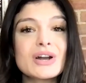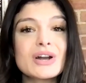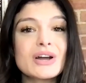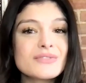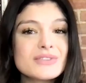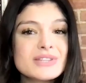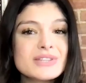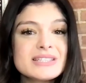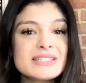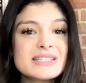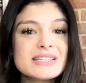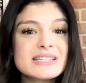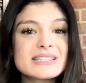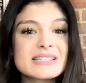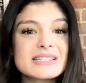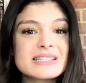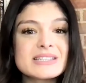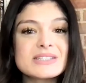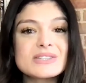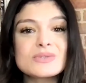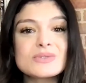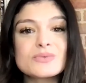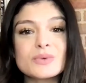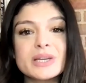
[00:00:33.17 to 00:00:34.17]
of the
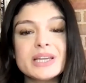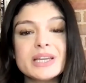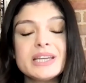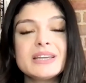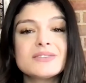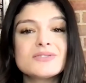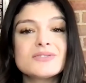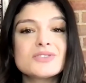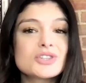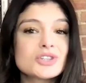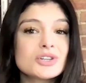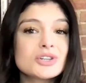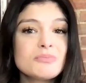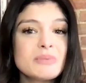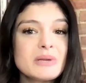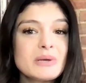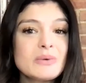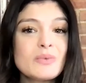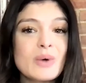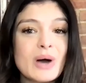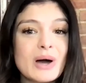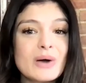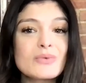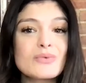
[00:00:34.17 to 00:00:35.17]
season this week and should
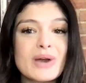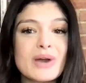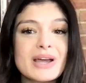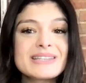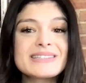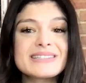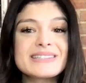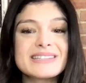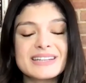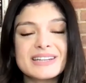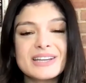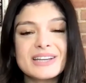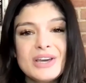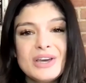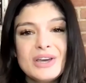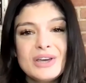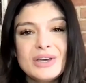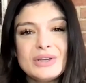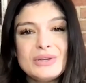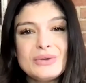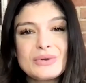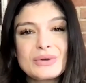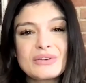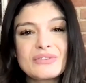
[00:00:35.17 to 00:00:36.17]
be well rested.
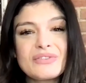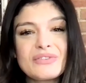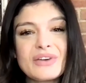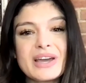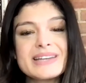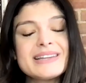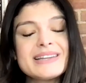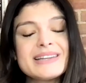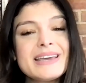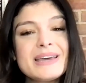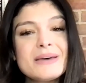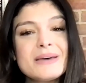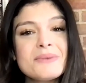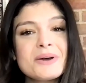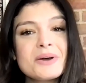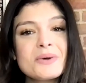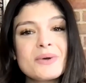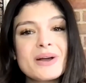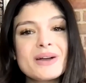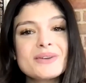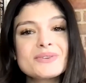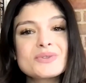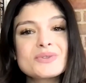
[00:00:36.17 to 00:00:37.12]
You can find him around